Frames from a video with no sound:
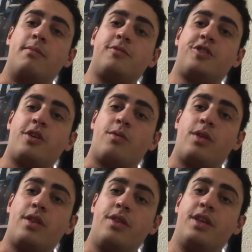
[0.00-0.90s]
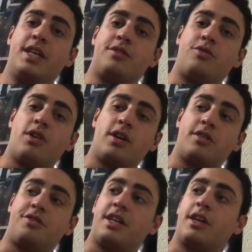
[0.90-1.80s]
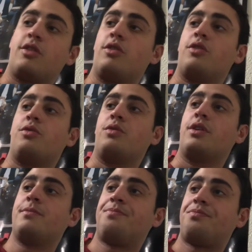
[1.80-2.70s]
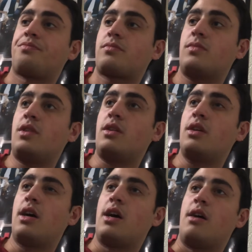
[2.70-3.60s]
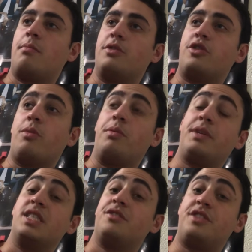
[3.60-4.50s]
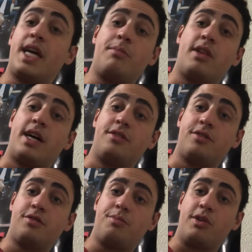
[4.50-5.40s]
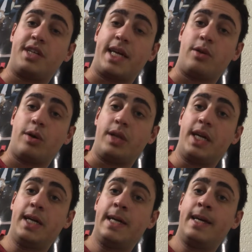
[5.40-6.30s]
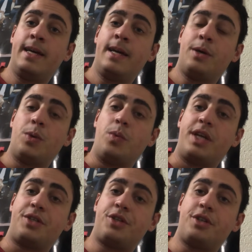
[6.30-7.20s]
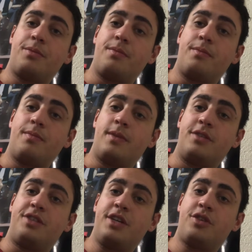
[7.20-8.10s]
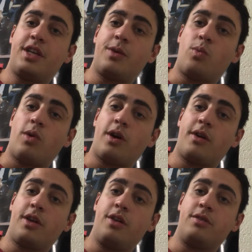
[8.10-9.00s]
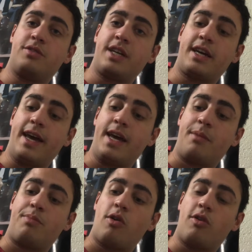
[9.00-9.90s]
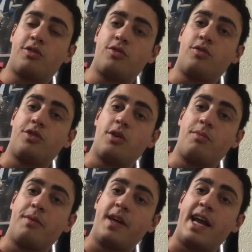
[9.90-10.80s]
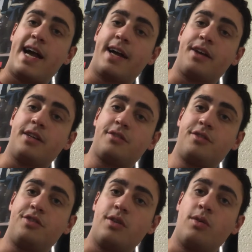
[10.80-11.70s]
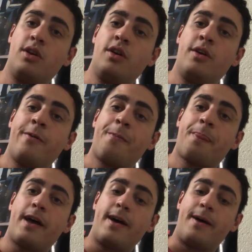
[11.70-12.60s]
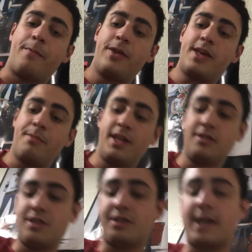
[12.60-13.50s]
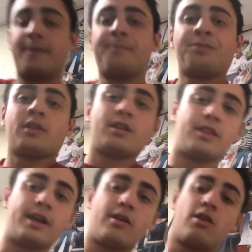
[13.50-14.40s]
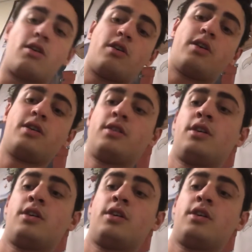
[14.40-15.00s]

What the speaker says: So these drugs include dopamine stabilizers, particularly, which essentially work using a partial dopamine agonist. So what that means is that there are